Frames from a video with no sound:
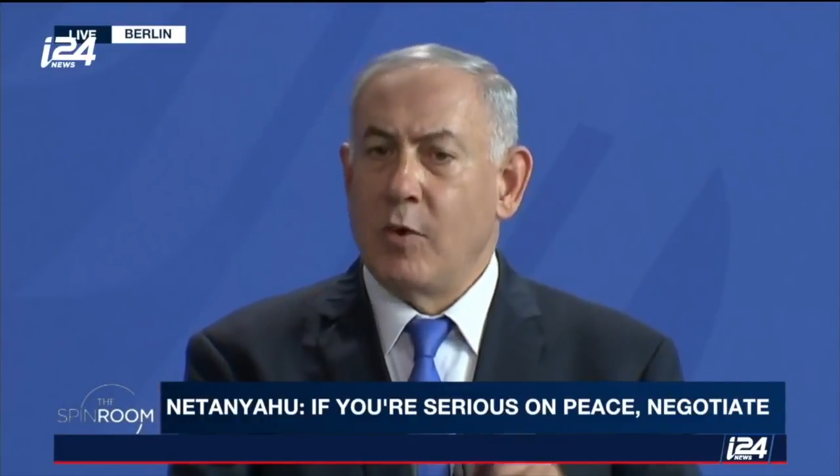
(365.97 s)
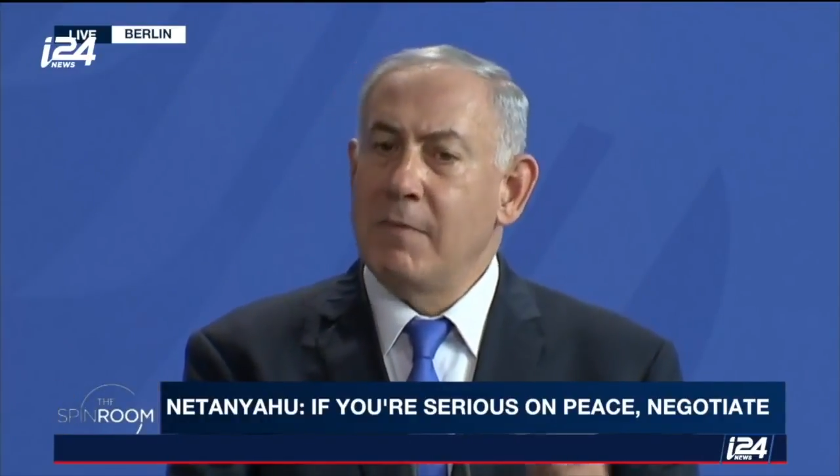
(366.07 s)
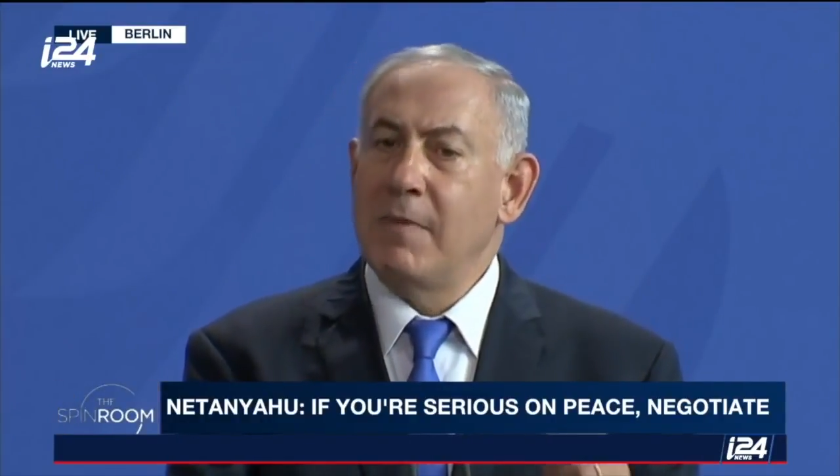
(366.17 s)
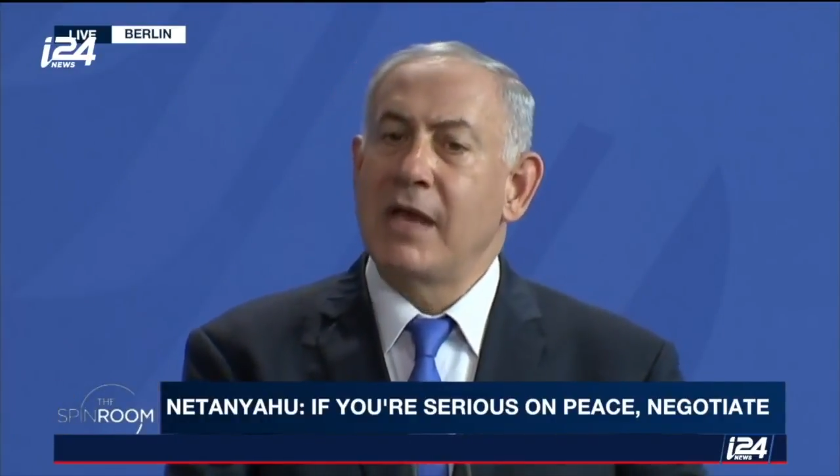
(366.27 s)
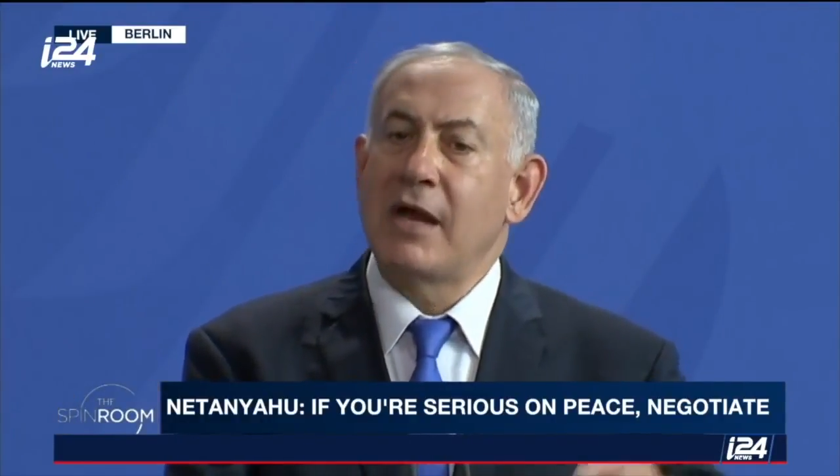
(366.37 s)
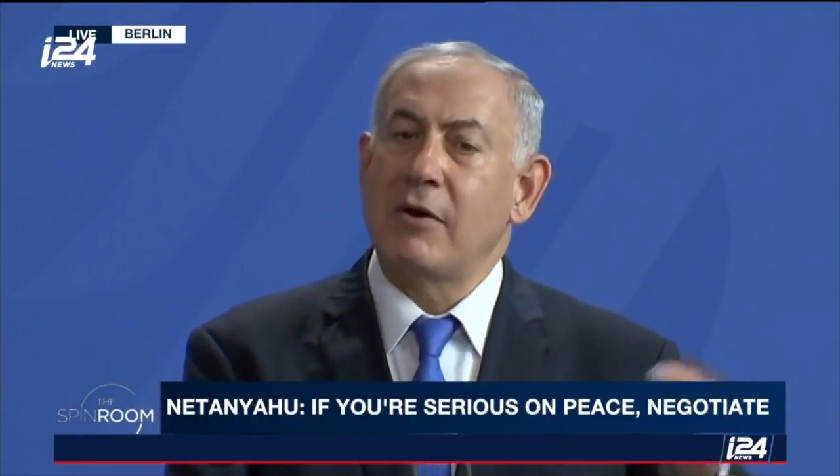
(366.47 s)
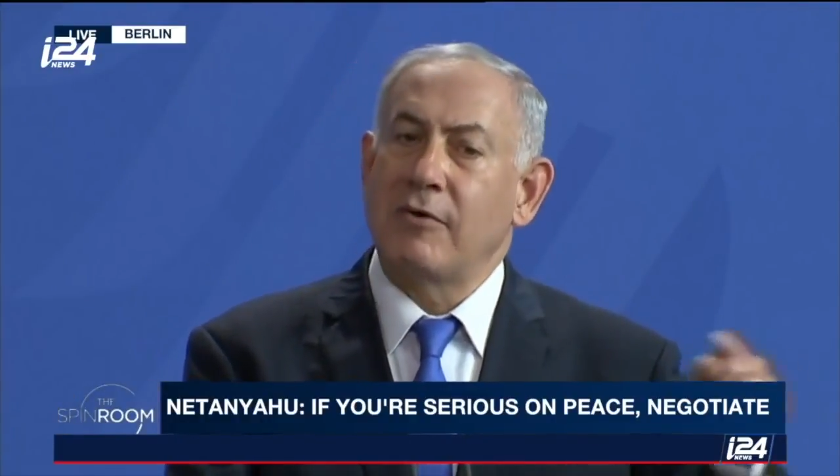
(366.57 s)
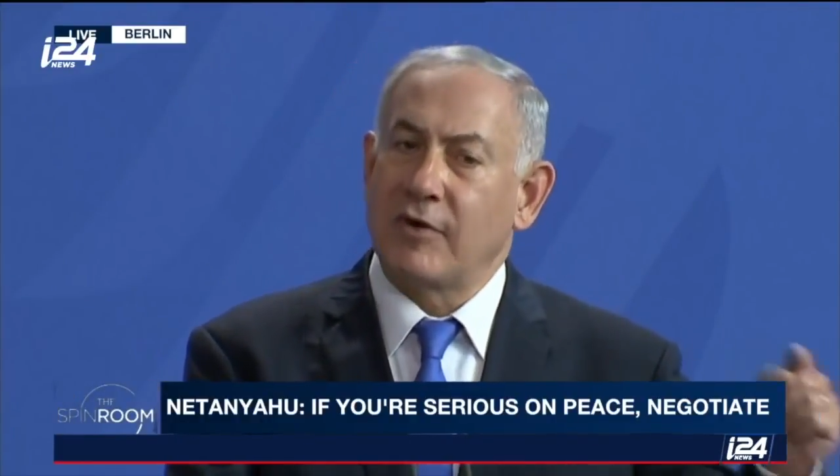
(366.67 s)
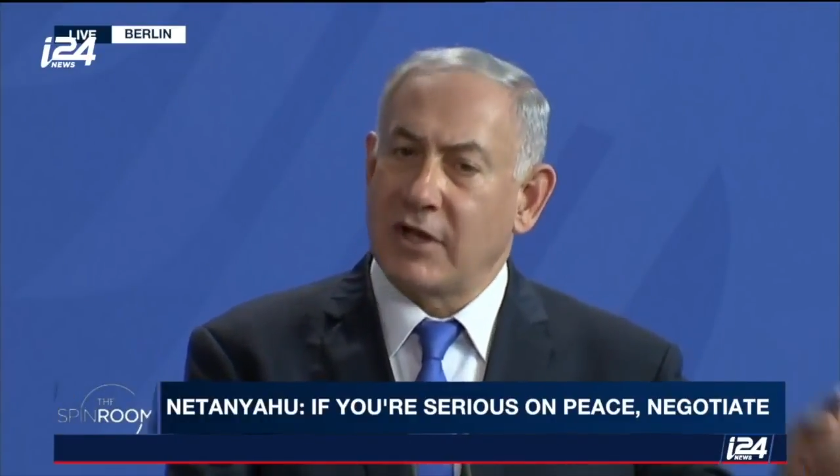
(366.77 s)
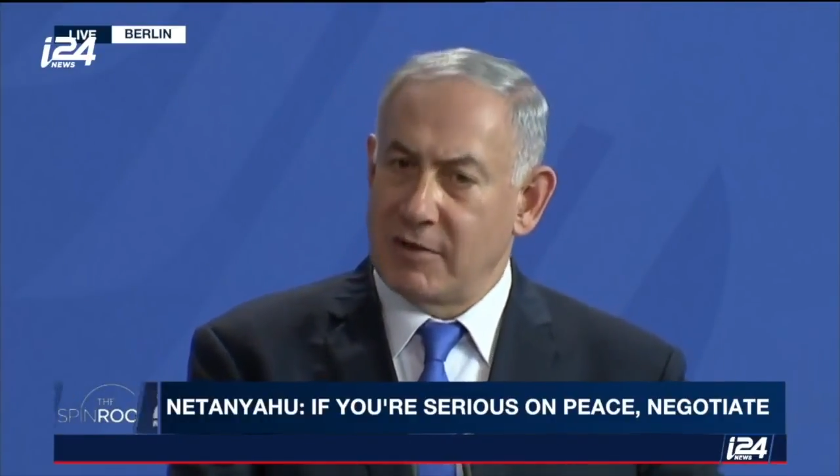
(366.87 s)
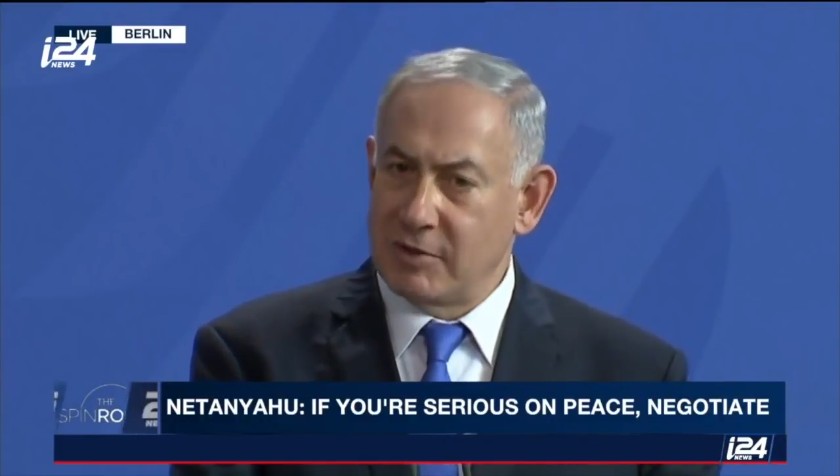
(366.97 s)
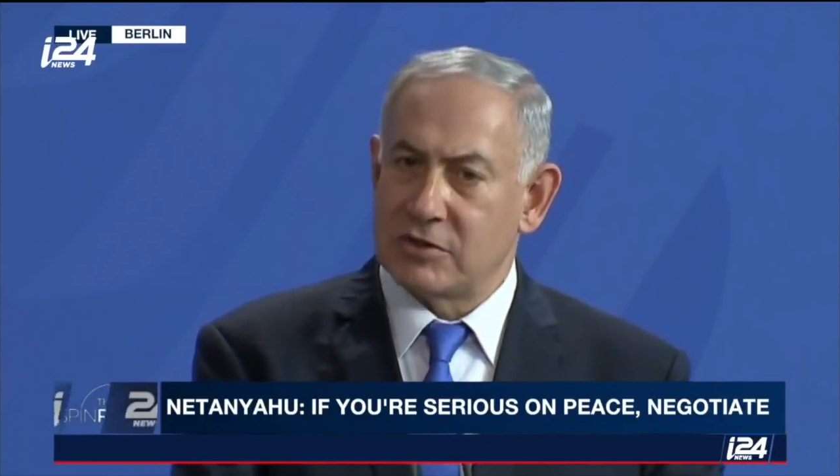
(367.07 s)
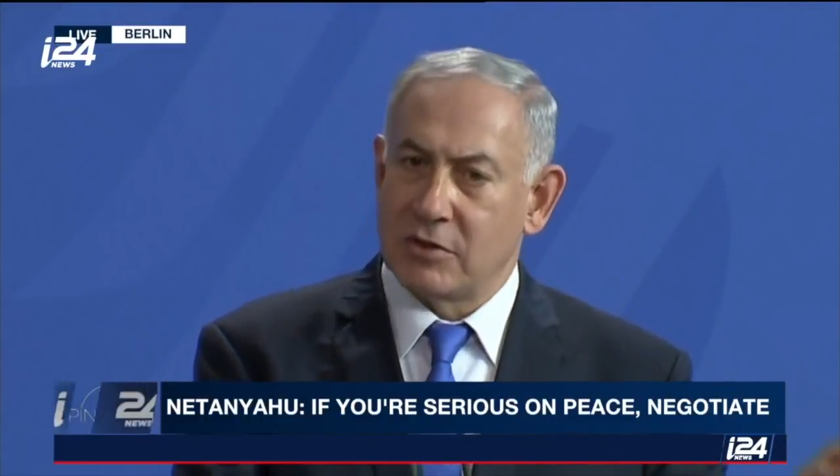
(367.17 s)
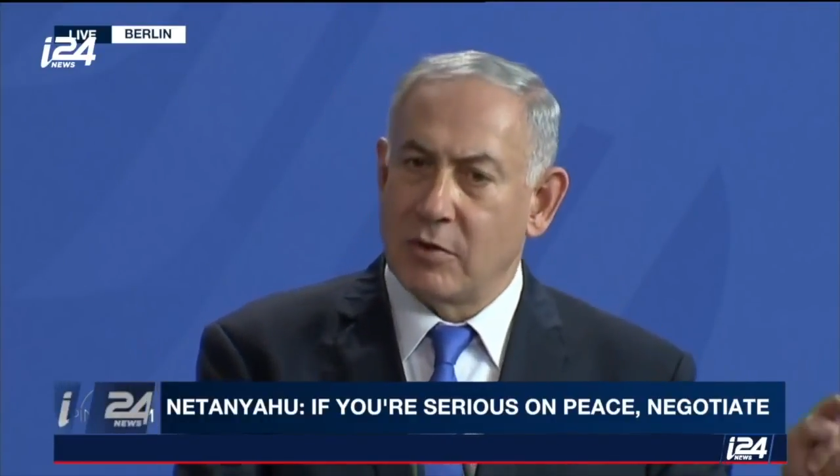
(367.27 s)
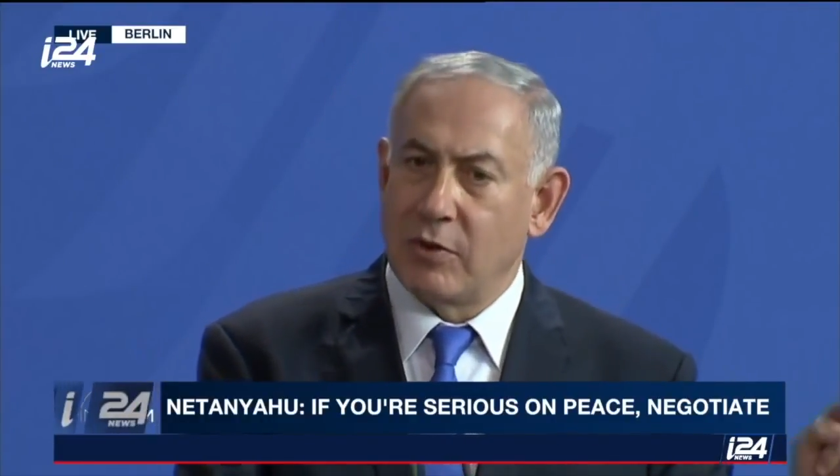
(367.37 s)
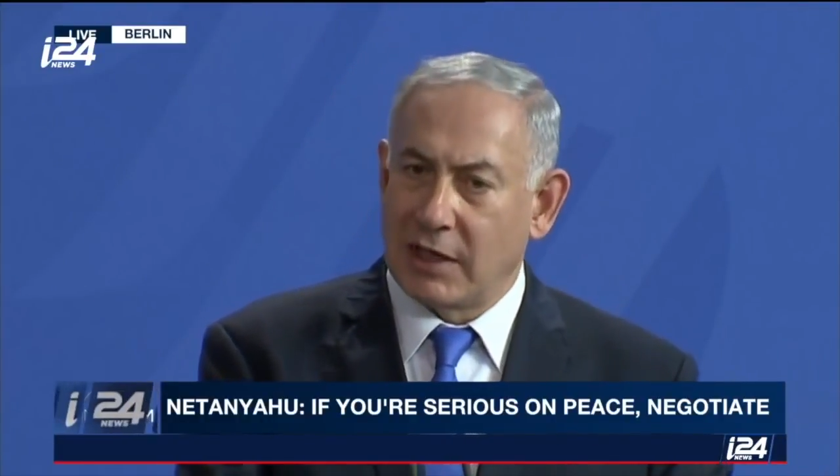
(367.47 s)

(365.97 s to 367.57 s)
We may not overcome it so